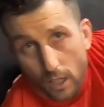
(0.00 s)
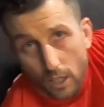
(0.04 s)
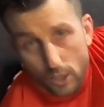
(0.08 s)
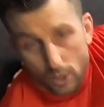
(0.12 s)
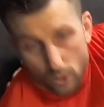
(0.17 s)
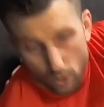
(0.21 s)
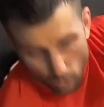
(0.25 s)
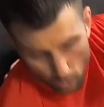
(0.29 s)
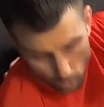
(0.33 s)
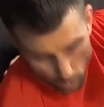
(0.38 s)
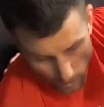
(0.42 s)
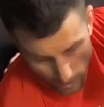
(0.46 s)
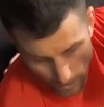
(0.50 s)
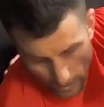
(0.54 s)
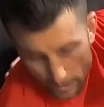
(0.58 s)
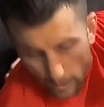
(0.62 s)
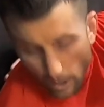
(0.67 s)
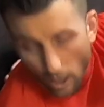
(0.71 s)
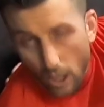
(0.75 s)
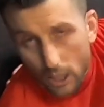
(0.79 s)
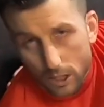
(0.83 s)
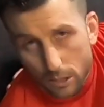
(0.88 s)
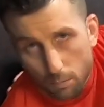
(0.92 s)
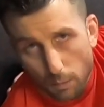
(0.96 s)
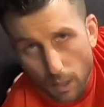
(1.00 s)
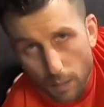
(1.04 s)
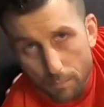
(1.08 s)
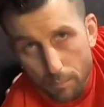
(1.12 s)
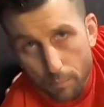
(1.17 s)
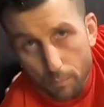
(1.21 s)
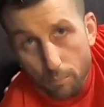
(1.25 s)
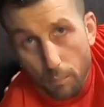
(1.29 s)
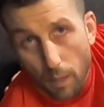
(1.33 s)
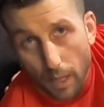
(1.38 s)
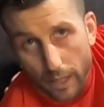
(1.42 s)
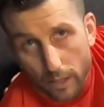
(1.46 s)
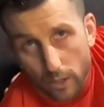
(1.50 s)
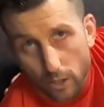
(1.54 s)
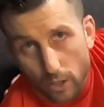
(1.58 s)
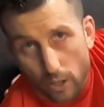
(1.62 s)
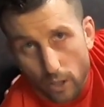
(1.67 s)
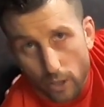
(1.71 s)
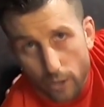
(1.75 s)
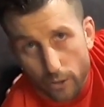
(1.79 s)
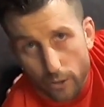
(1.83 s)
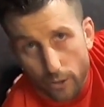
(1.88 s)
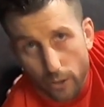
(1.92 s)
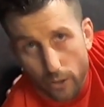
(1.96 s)
So I lost my good
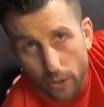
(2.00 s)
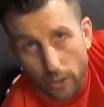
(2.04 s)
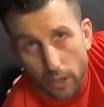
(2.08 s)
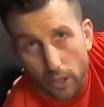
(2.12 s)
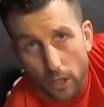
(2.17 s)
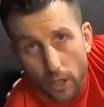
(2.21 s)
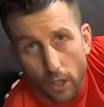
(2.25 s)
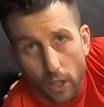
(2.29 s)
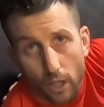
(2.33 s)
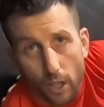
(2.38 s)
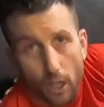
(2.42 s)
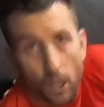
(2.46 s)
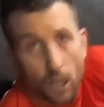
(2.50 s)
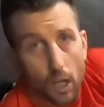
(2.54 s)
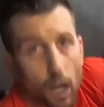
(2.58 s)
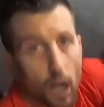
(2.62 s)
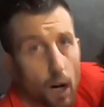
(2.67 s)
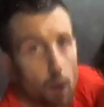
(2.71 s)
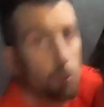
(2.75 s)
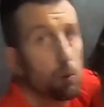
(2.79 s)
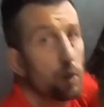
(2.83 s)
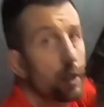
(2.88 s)
underhook. I